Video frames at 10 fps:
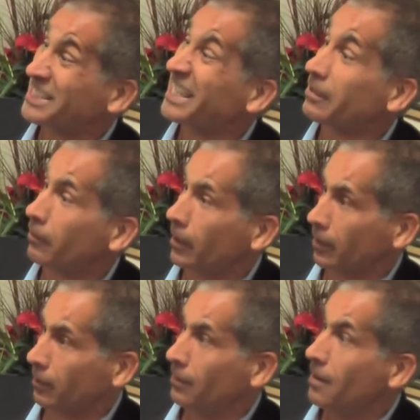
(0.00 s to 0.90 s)

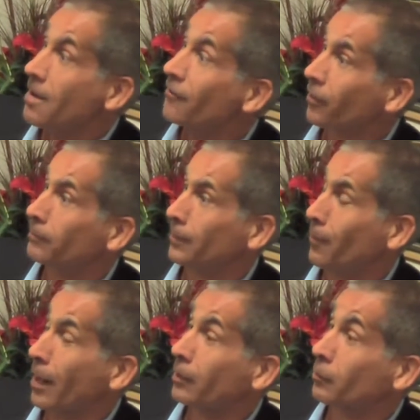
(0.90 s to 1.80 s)
signaling from the
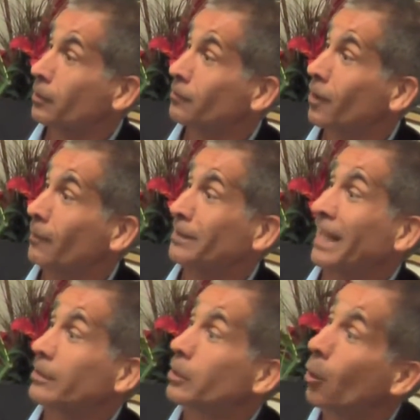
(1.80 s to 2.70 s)

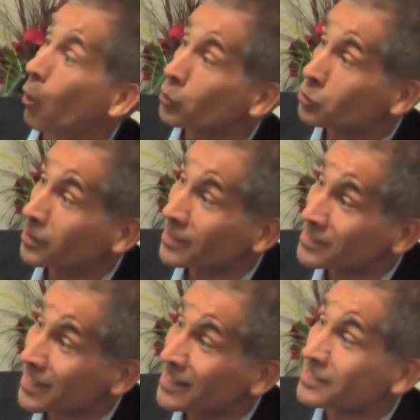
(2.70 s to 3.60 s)
microenvironment. They also can
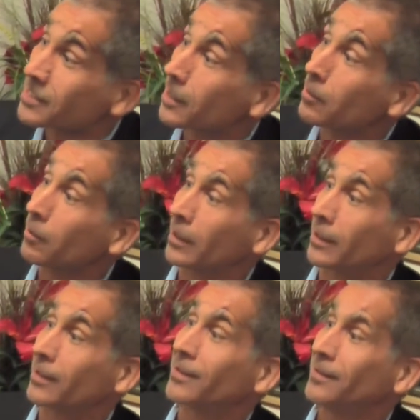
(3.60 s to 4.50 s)
send
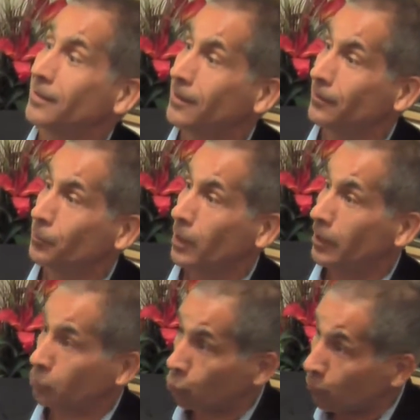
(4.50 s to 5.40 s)
signaling,
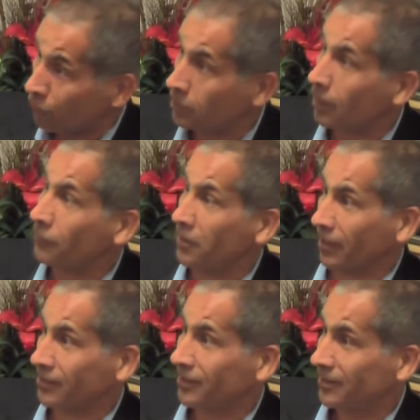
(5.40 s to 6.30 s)
a trophic
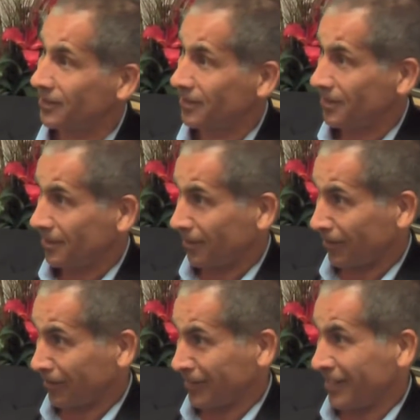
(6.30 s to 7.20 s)
effect
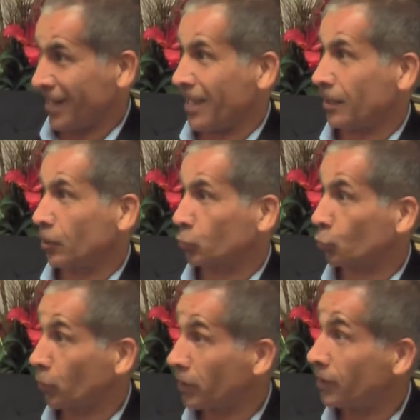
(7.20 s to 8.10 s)
on the area
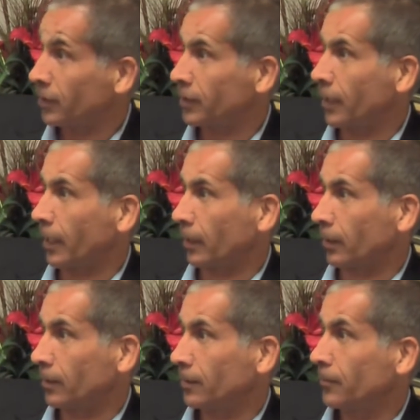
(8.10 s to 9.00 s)
to heal the
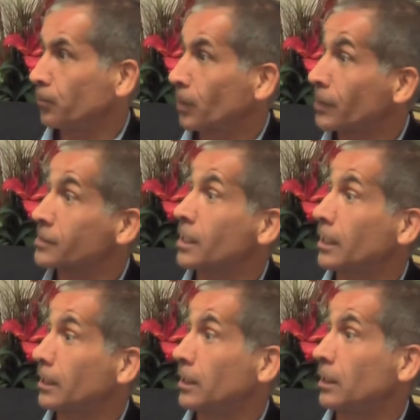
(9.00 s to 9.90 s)
area. Let's say
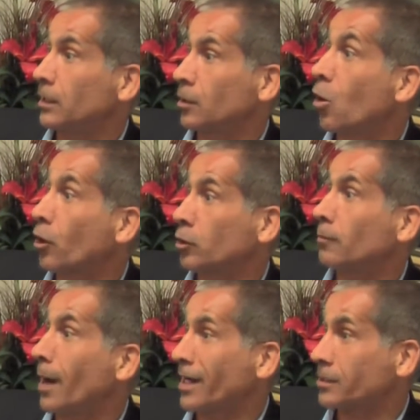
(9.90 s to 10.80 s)
in the
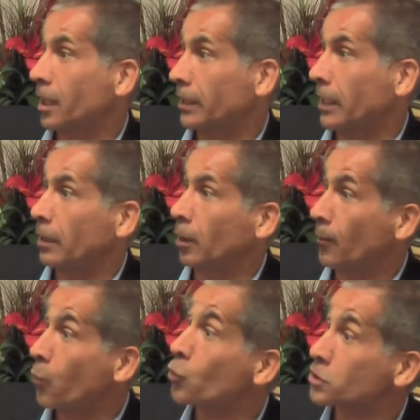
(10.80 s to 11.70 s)
cardiomyocyte area,
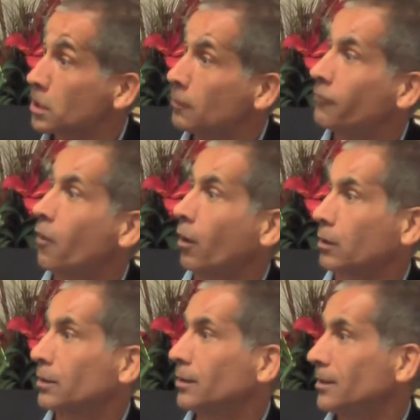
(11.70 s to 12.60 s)
post-infarct,